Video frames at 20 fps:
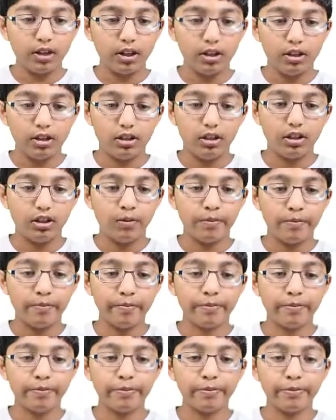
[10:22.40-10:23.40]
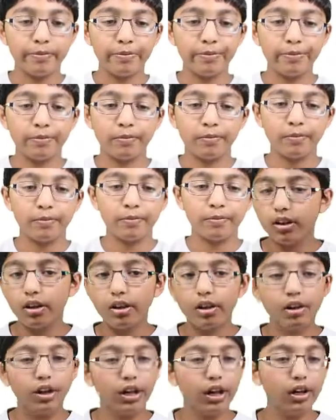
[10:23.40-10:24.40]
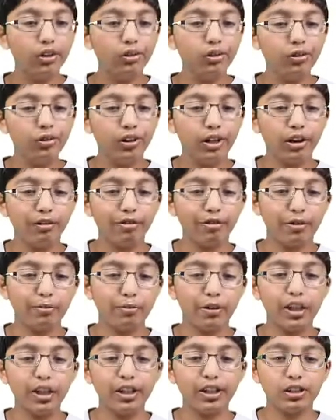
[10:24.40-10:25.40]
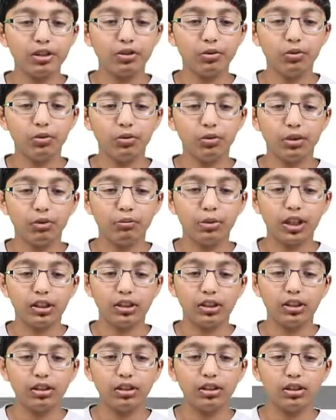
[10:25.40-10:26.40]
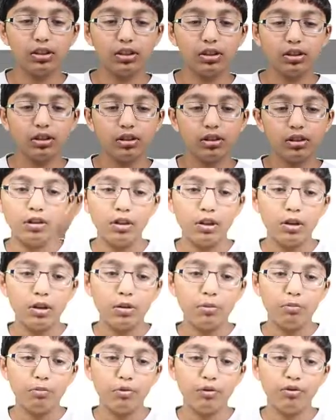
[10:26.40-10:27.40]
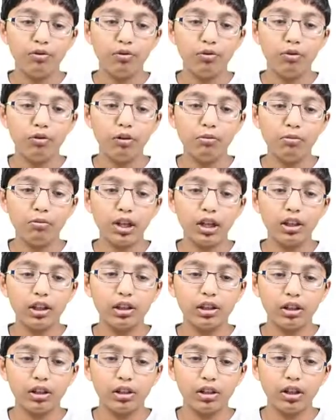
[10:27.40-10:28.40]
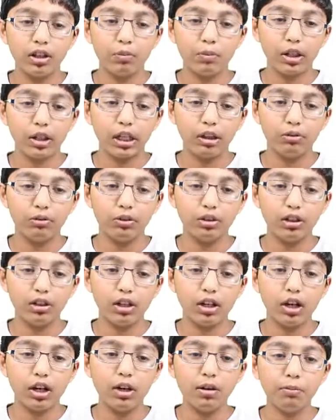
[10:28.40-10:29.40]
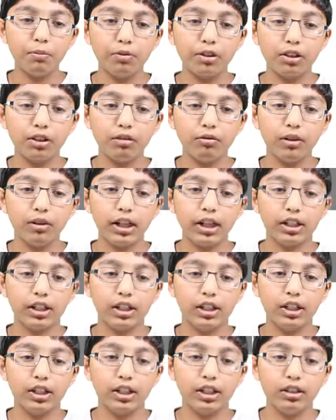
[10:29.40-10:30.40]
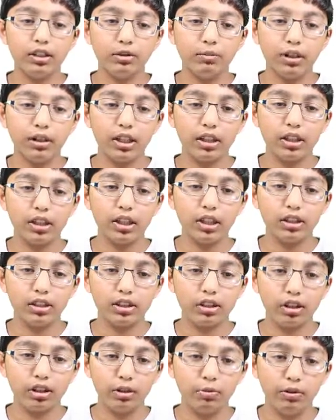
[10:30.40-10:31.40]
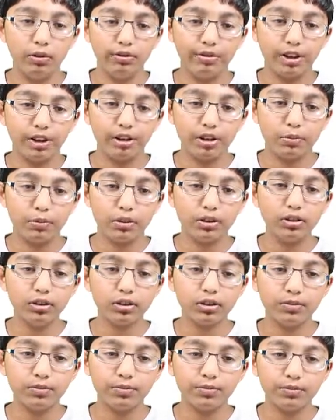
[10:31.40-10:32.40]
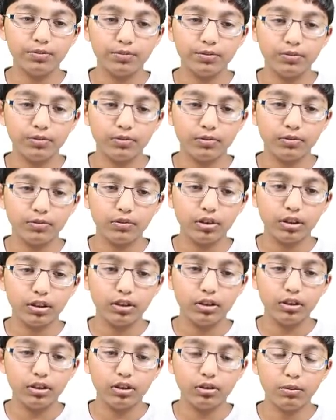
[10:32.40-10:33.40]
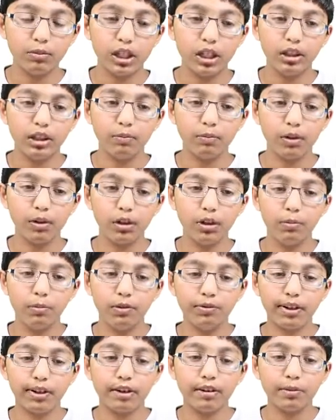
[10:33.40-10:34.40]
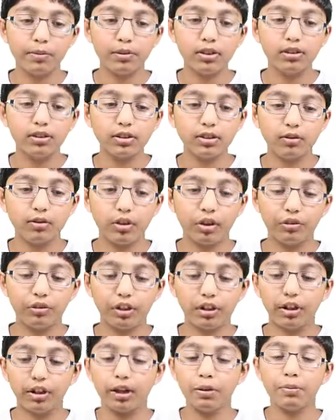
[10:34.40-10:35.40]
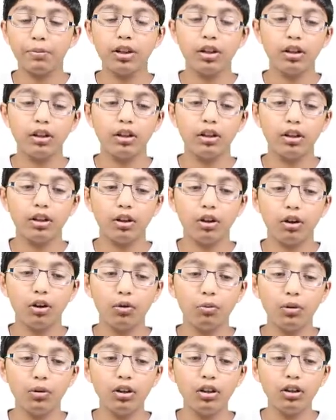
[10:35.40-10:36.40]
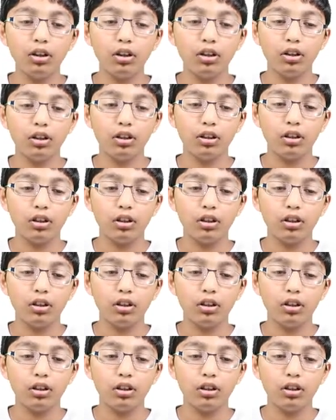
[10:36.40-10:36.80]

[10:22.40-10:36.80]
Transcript: enter. Now we have replaced all the buttons. Before we make the time count up, we actually need to make these global variables. To make them global variables, we have to type global